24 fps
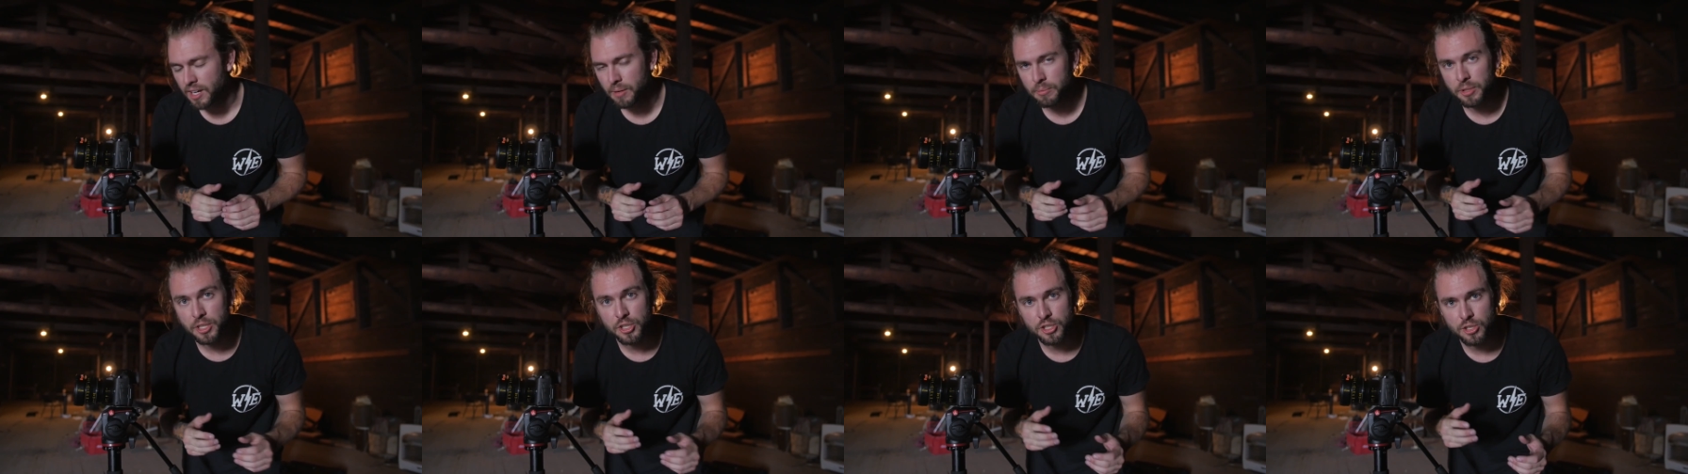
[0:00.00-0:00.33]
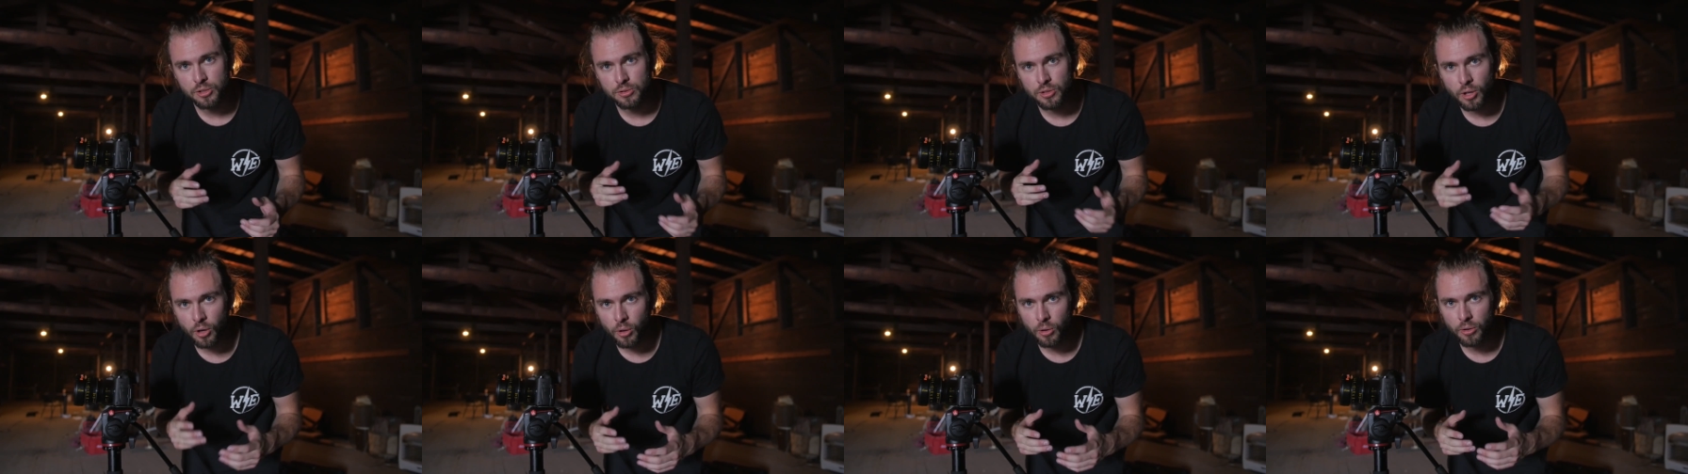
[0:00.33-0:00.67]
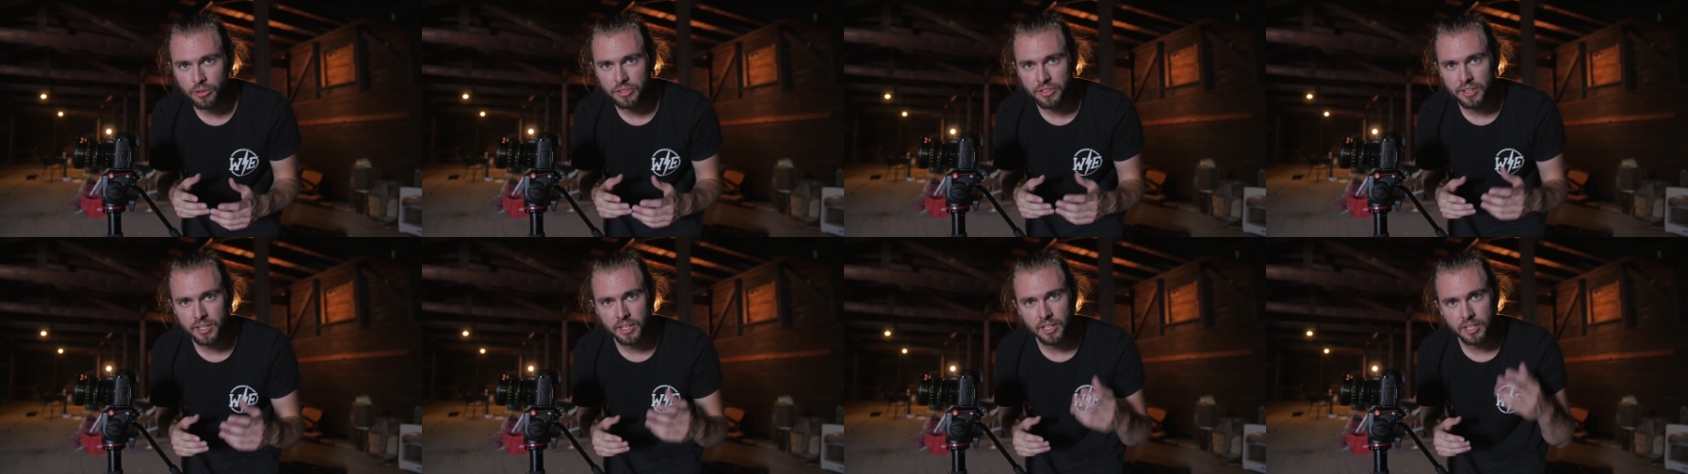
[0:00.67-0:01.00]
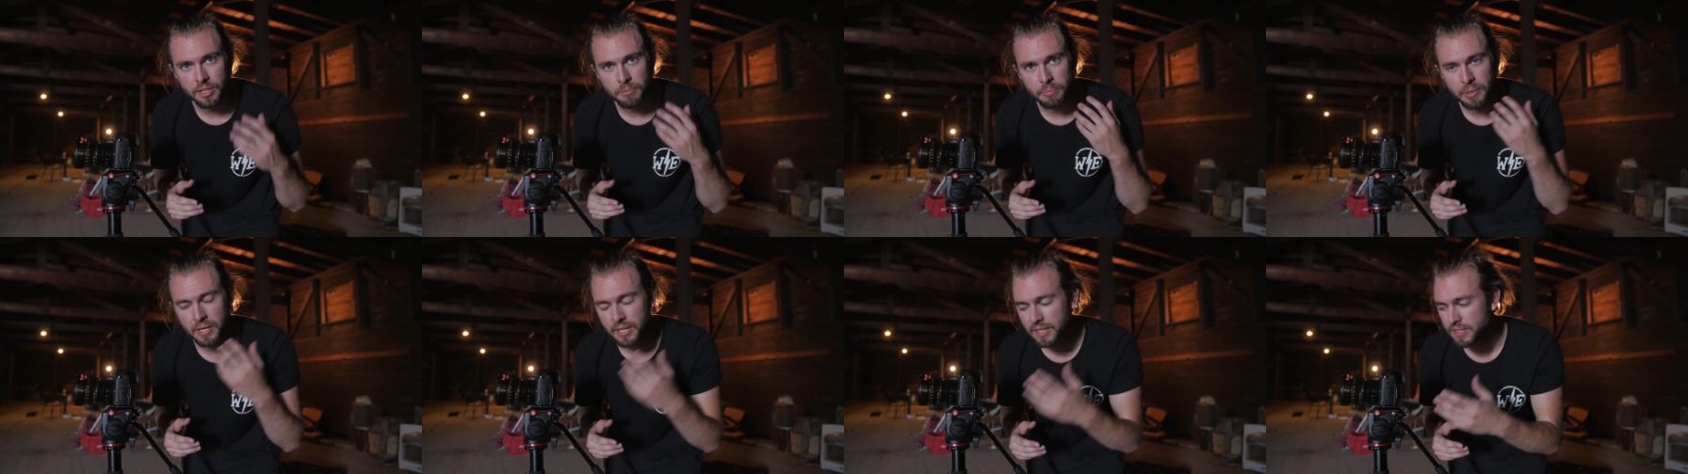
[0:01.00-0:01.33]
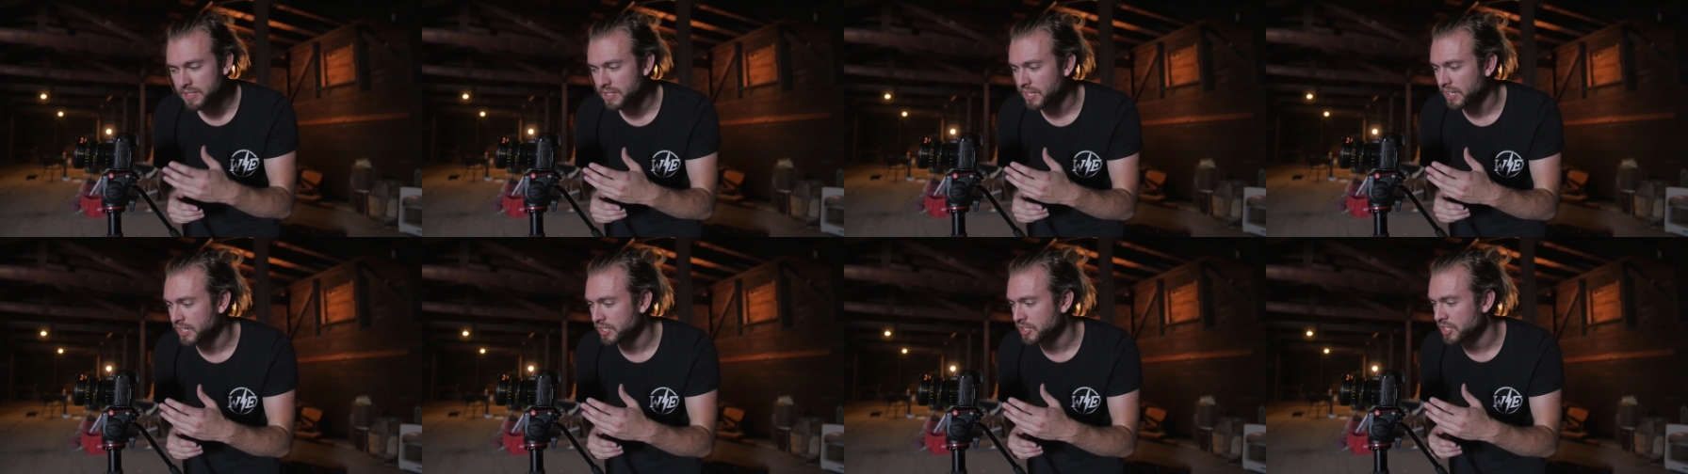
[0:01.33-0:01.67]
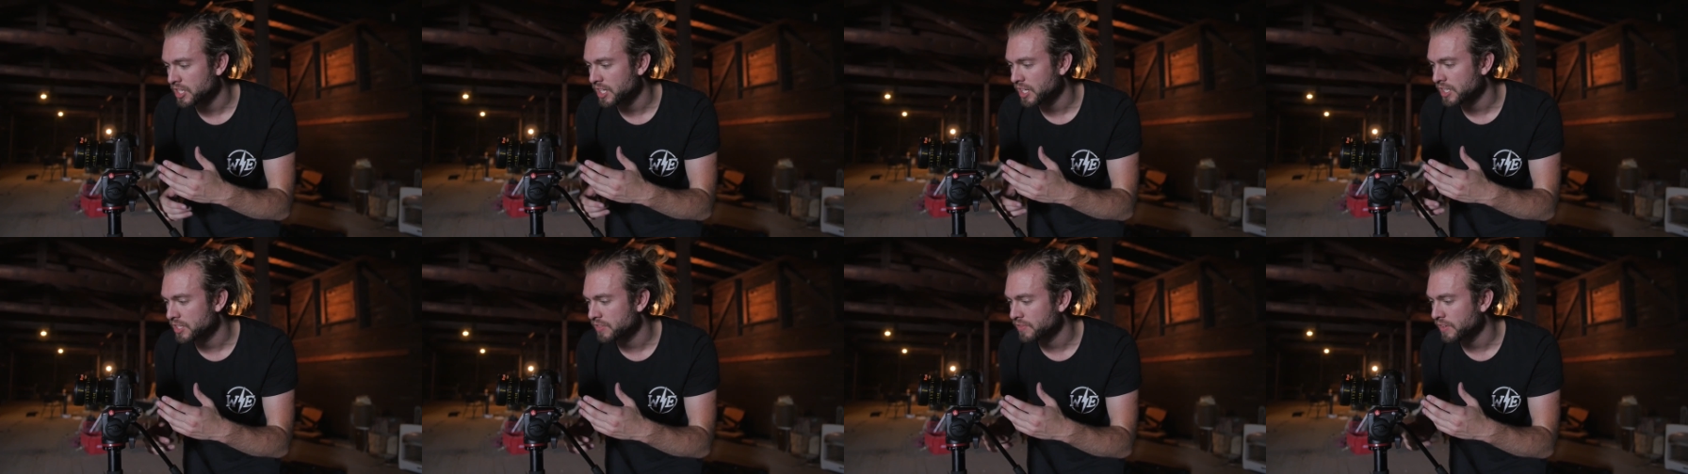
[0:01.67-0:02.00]
I'm gonna shoot the whole thing on the Panasonic
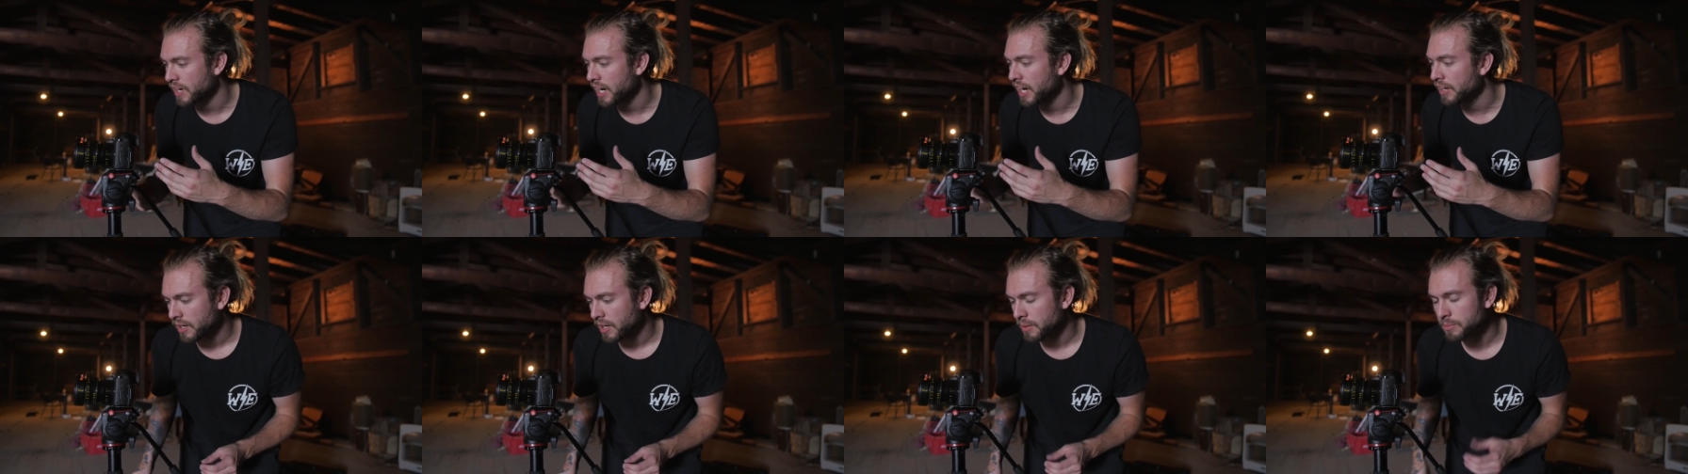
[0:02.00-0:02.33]
G H five.